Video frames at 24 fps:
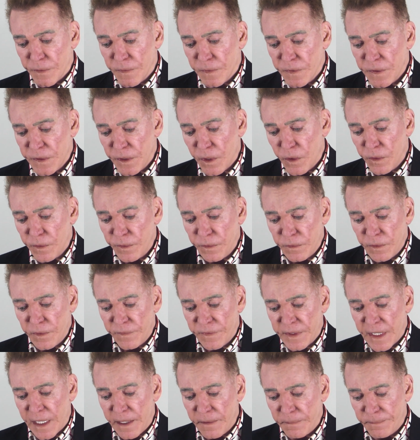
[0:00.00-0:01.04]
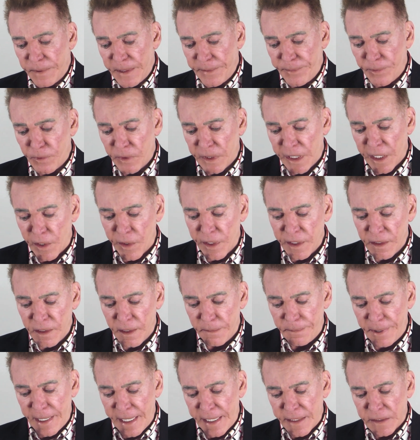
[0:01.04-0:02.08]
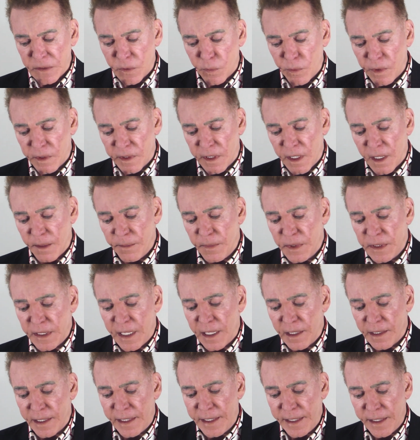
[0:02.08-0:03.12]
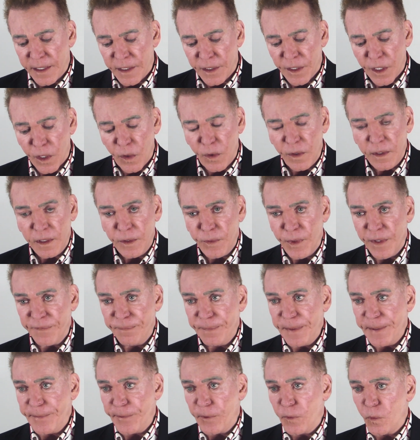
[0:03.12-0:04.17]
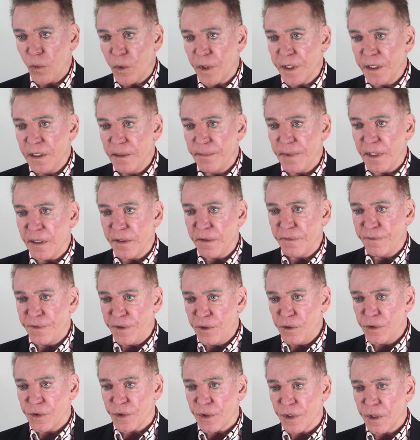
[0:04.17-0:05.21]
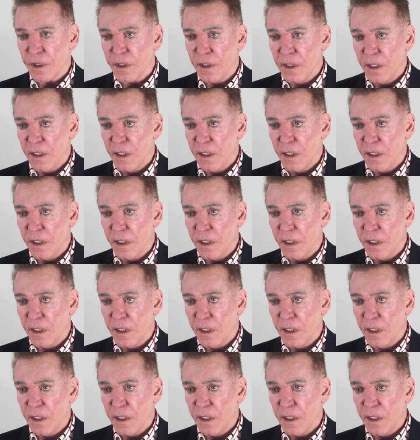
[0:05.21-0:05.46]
So you've got people carrying the past with them and not letting it go. And then you have people worried about the future.